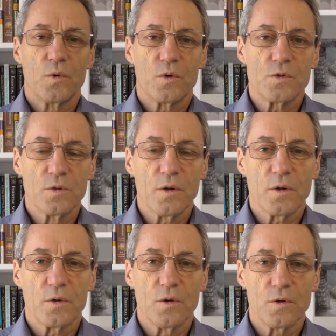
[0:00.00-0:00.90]
is
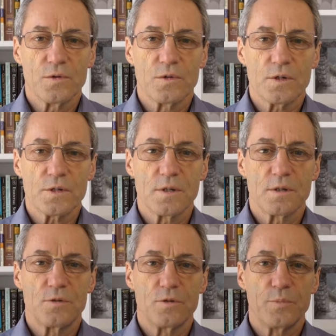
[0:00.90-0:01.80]
not, not just
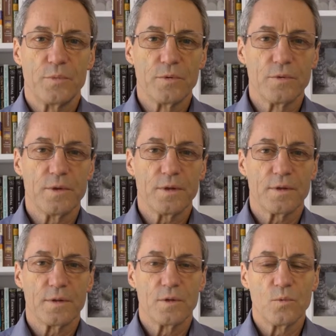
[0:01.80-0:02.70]
that you're
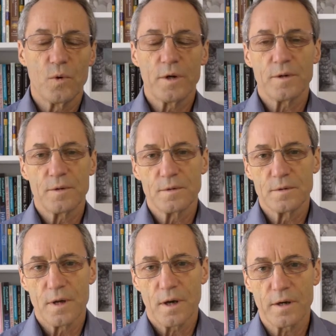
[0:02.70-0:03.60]
building the one
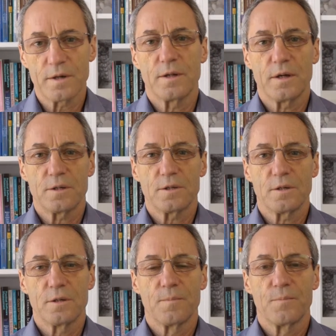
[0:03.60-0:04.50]

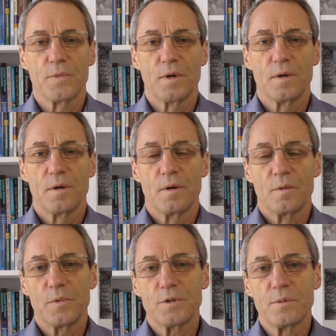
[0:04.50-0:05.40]
architecture,
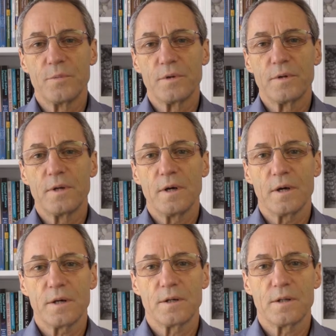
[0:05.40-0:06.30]
but you're building the
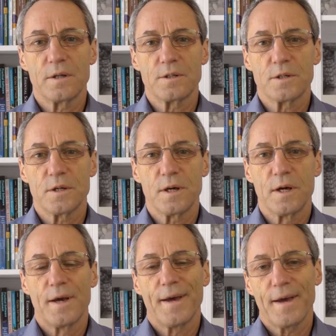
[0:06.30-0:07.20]
architecture
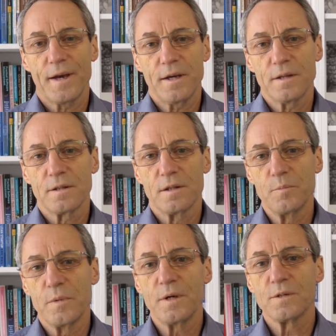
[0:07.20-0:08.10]
and the
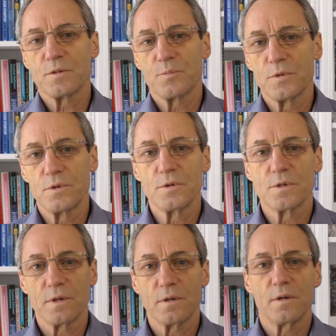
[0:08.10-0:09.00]
means of
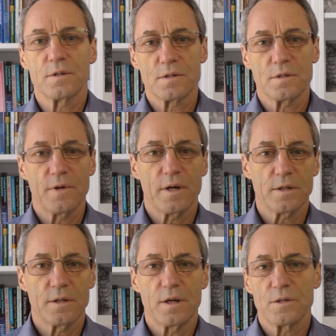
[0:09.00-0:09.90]
producing lots of
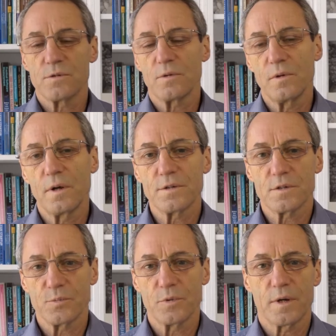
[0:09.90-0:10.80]
architects or
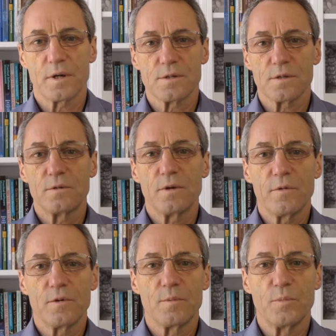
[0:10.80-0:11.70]
lots of products. So you're
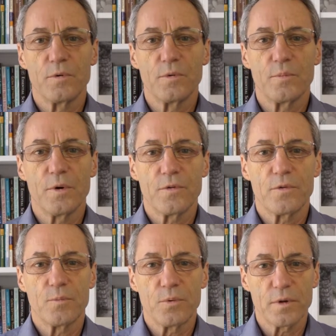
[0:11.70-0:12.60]
having to build
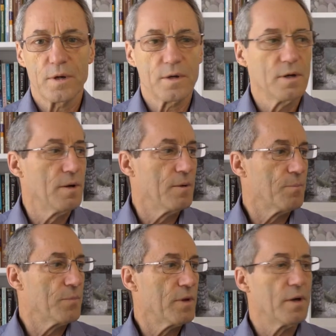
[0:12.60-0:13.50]
both the product
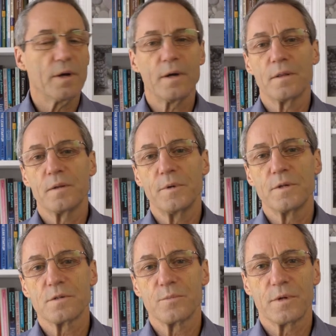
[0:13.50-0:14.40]
and the
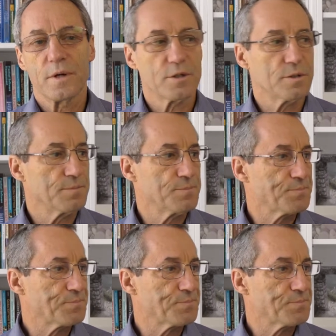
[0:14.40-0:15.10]
means of production.